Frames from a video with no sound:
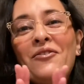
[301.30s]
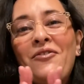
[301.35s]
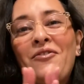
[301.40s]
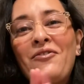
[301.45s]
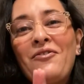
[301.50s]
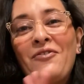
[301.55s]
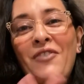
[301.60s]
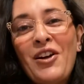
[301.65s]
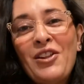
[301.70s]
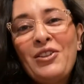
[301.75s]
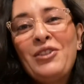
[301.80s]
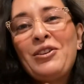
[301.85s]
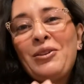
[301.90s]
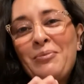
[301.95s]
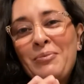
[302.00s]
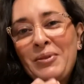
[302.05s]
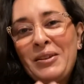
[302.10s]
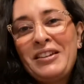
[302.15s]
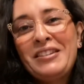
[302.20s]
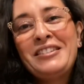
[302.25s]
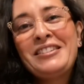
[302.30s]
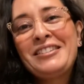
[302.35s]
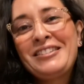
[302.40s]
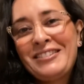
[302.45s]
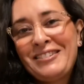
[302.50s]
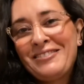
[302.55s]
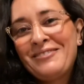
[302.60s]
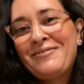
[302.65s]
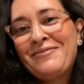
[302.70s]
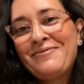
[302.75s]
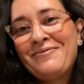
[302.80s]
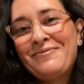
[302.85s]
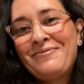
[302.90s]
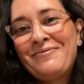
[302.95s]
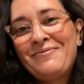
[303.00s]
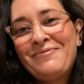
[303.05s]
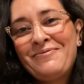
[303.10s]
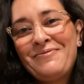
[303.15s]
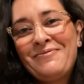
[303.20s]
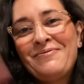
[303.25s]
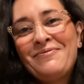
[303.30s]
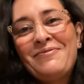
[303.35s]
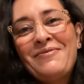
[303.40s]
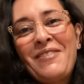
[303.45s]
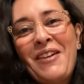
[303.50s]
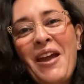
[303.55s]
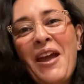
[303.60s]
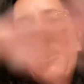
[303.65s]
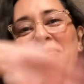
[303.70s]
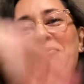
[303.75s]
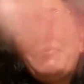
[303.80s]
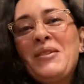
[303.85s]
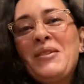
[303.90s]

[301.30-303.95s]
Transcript: follow your bliss, and be